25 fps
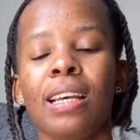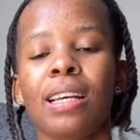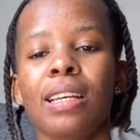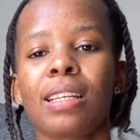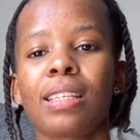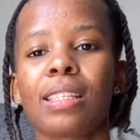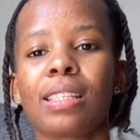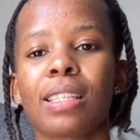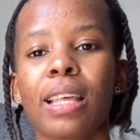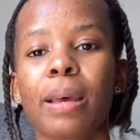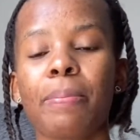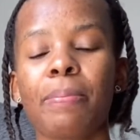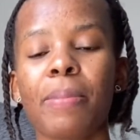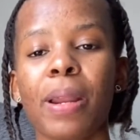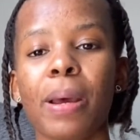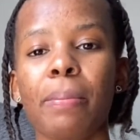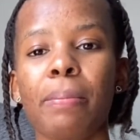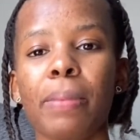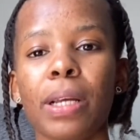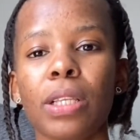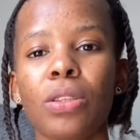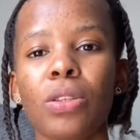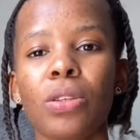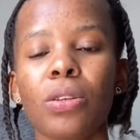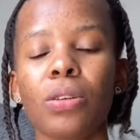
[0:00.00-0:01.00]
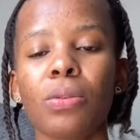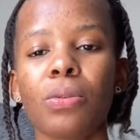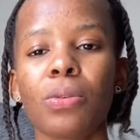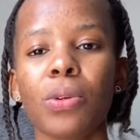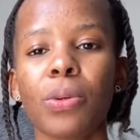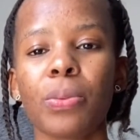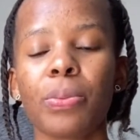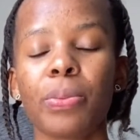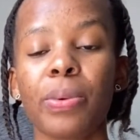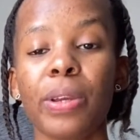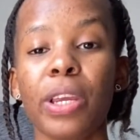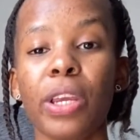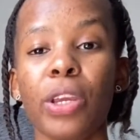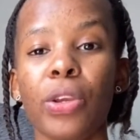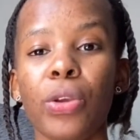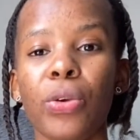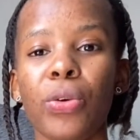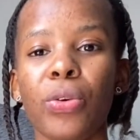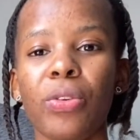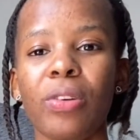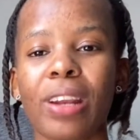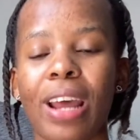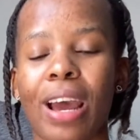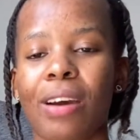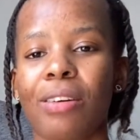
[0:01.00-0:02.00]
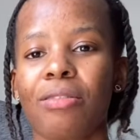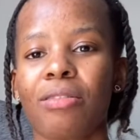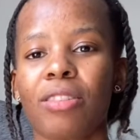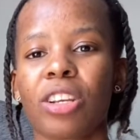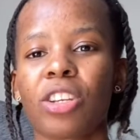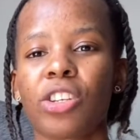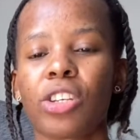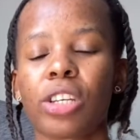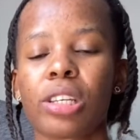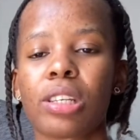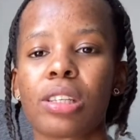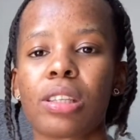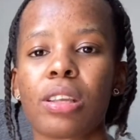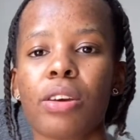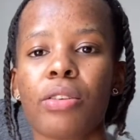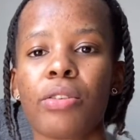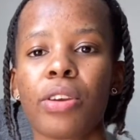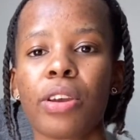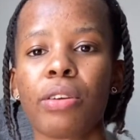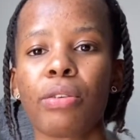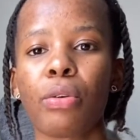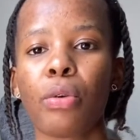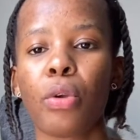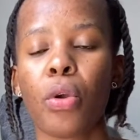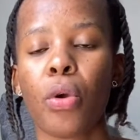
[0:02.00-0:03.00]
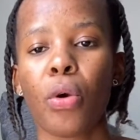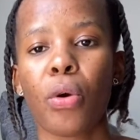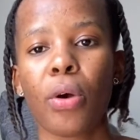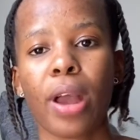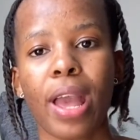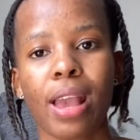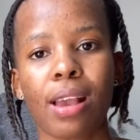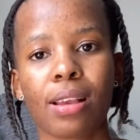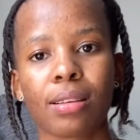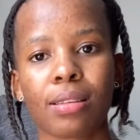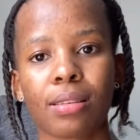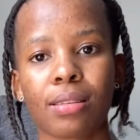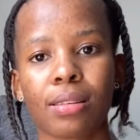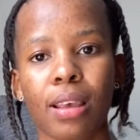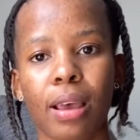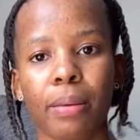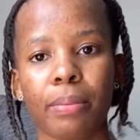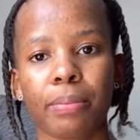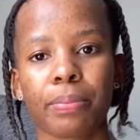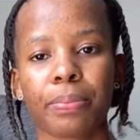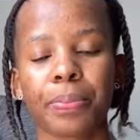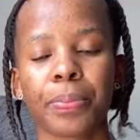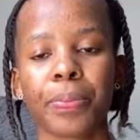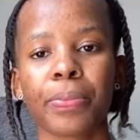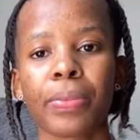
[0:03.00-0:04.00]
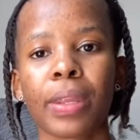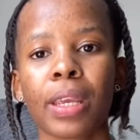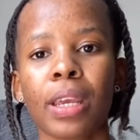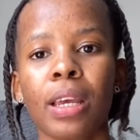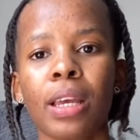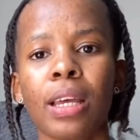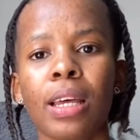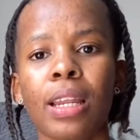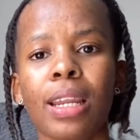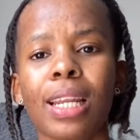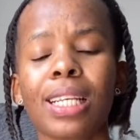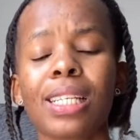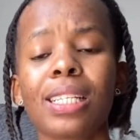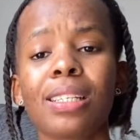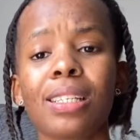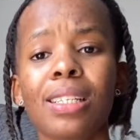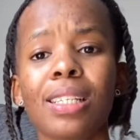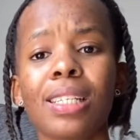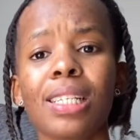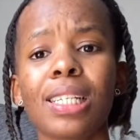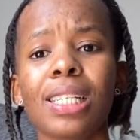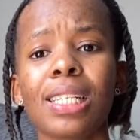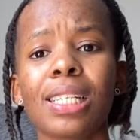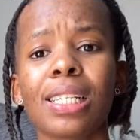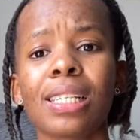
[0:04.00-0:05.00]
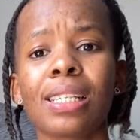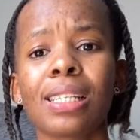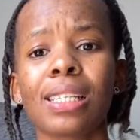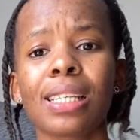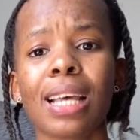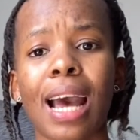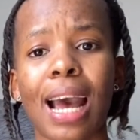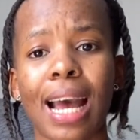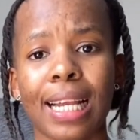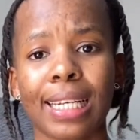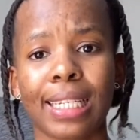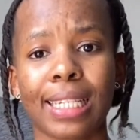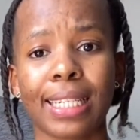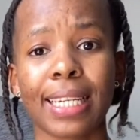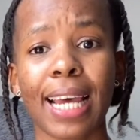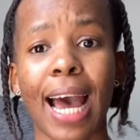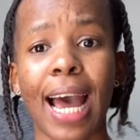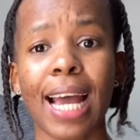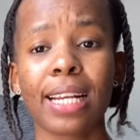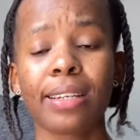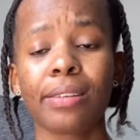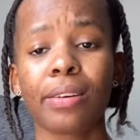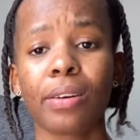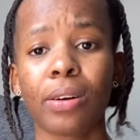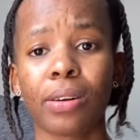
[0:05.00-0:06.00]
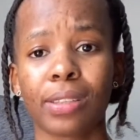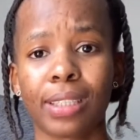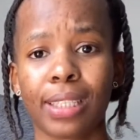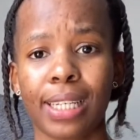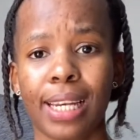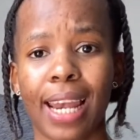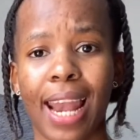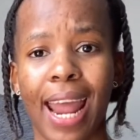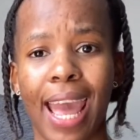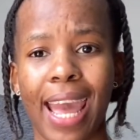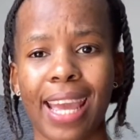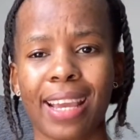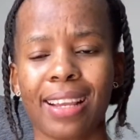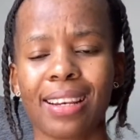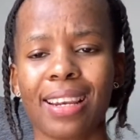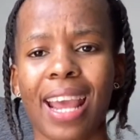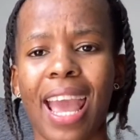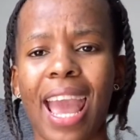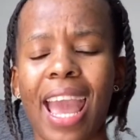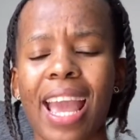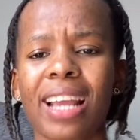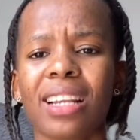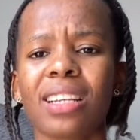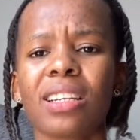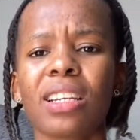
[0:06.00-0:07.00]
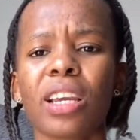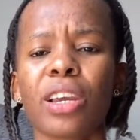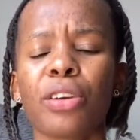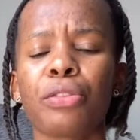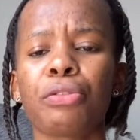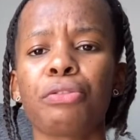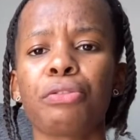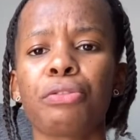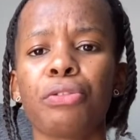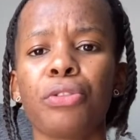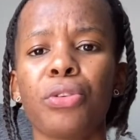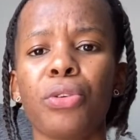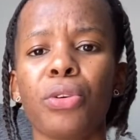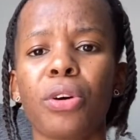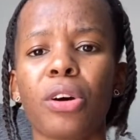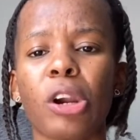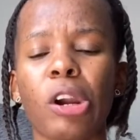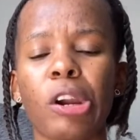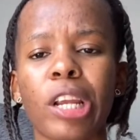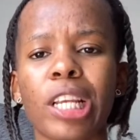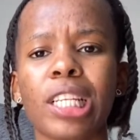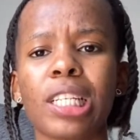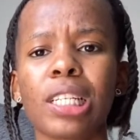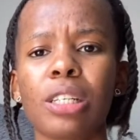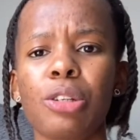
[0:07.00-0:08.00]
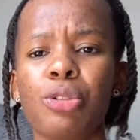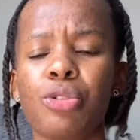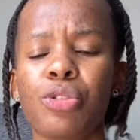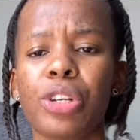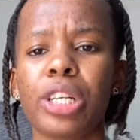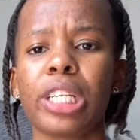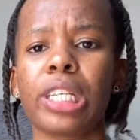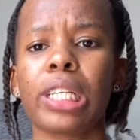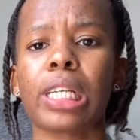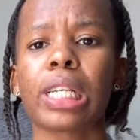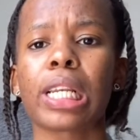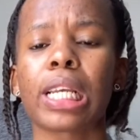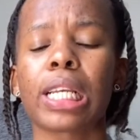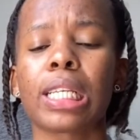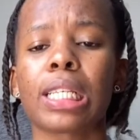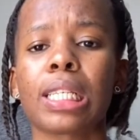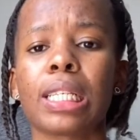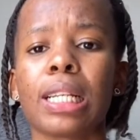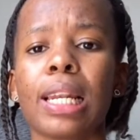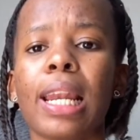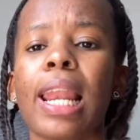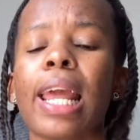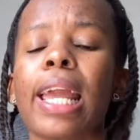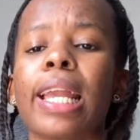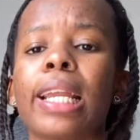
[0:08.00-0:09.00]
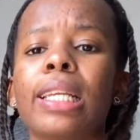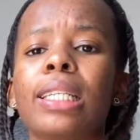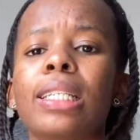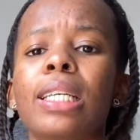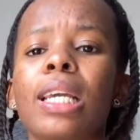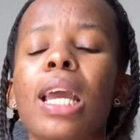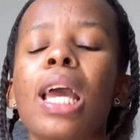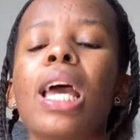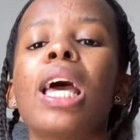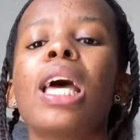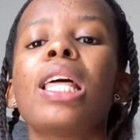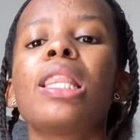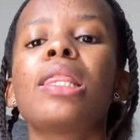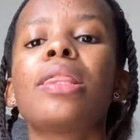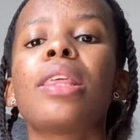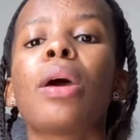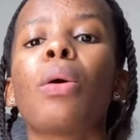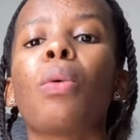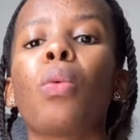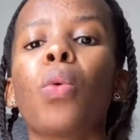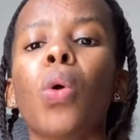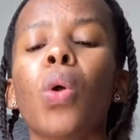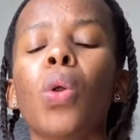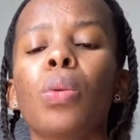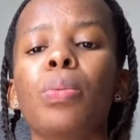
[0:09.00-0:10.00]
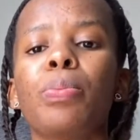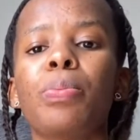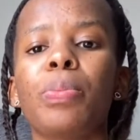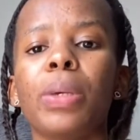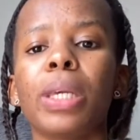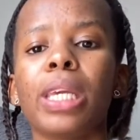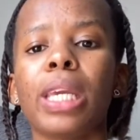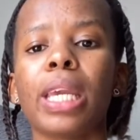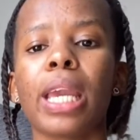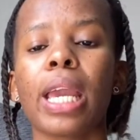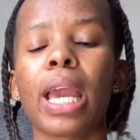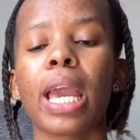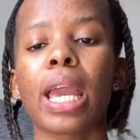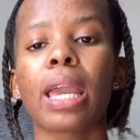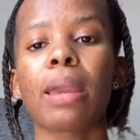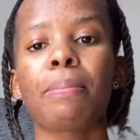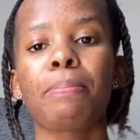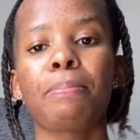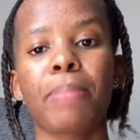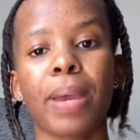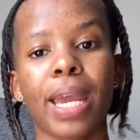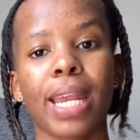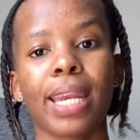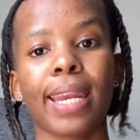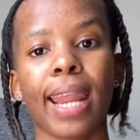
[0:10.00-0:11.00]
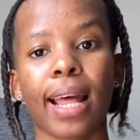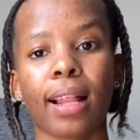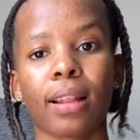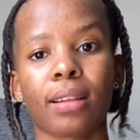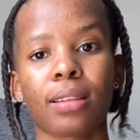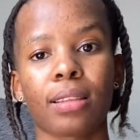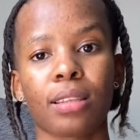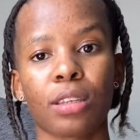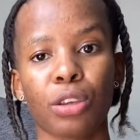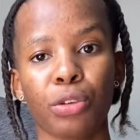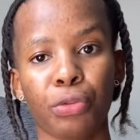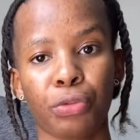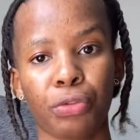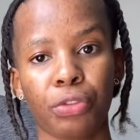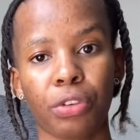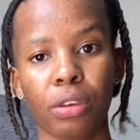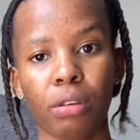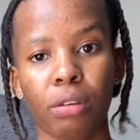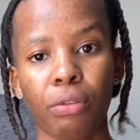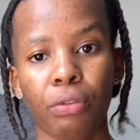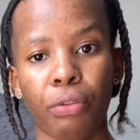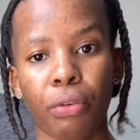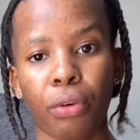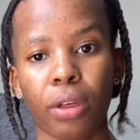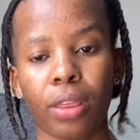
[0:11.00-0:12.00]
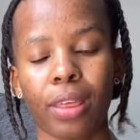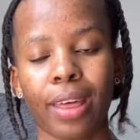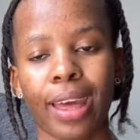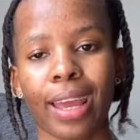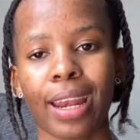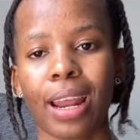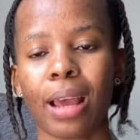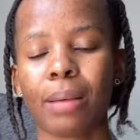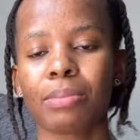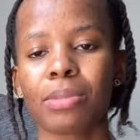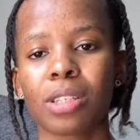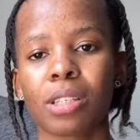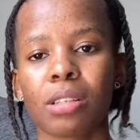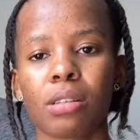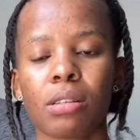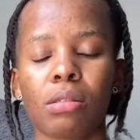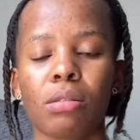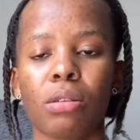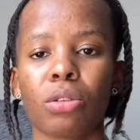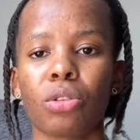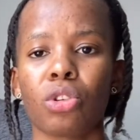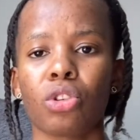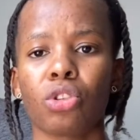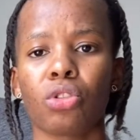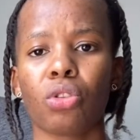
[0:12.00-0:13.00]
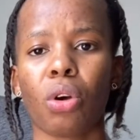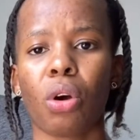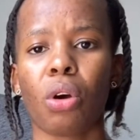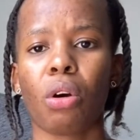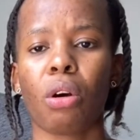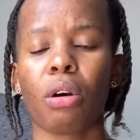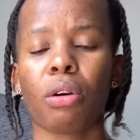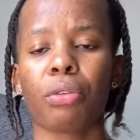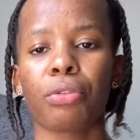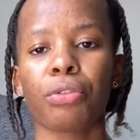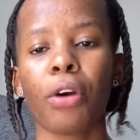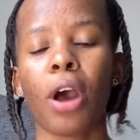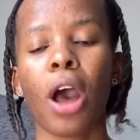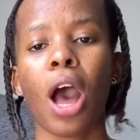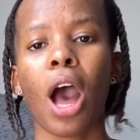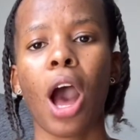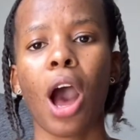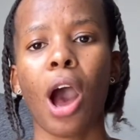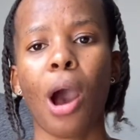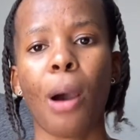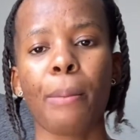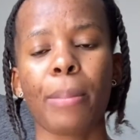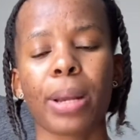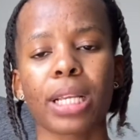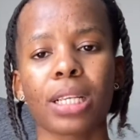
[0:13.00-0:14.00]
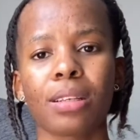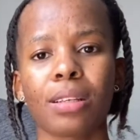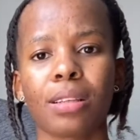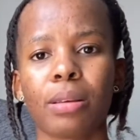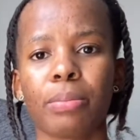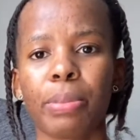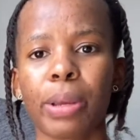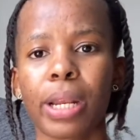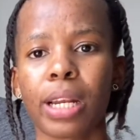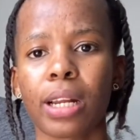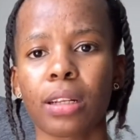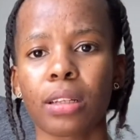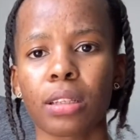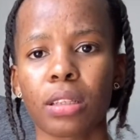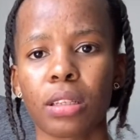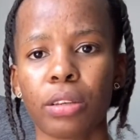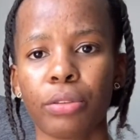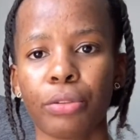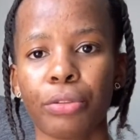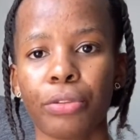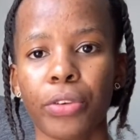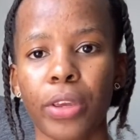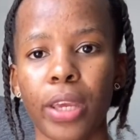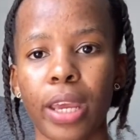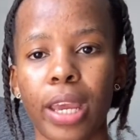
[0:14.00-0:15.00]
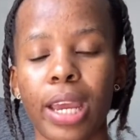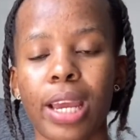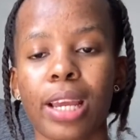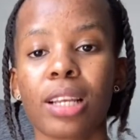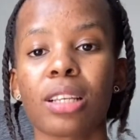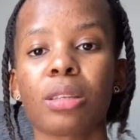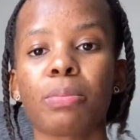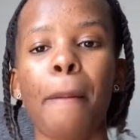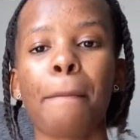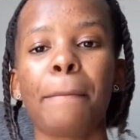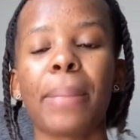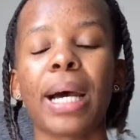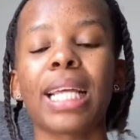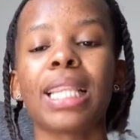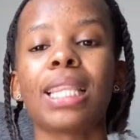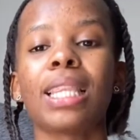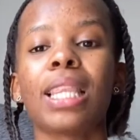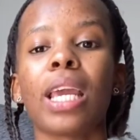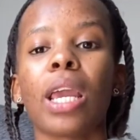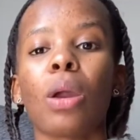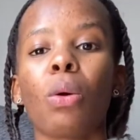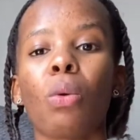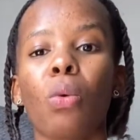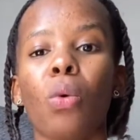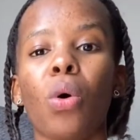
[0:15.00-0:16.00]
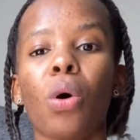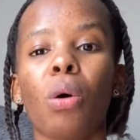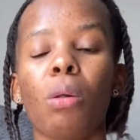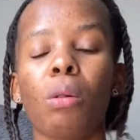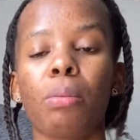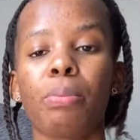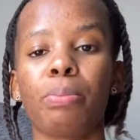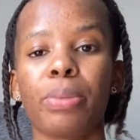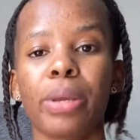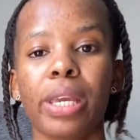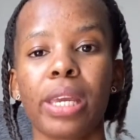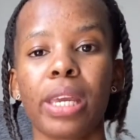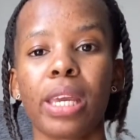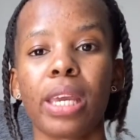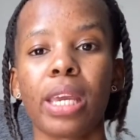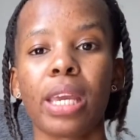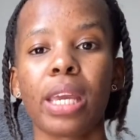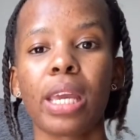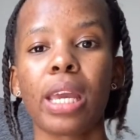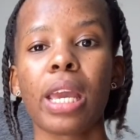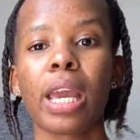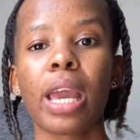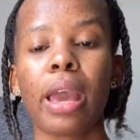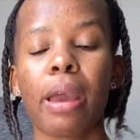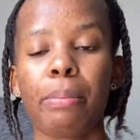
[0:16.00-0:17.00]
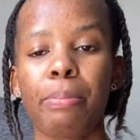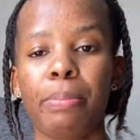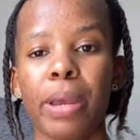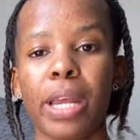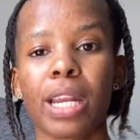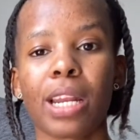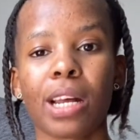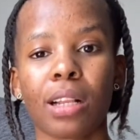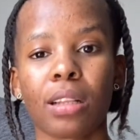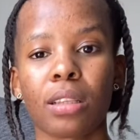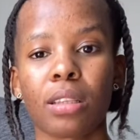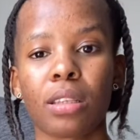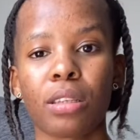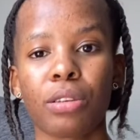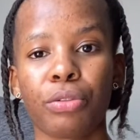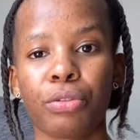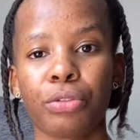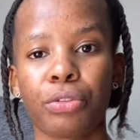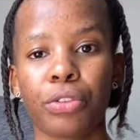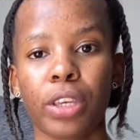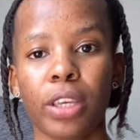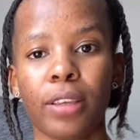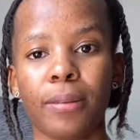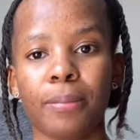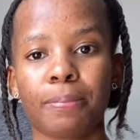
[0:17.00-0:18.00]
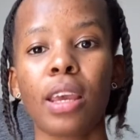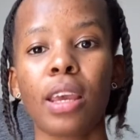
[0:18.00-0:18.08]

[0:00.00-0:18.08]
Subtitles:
Step number two will be you now registering your exam. Registrations are done online, and if your registration is late, there will be a penalty fee for that. I'm just not sure of how much the penalty fee is, but there will be a penalty fee.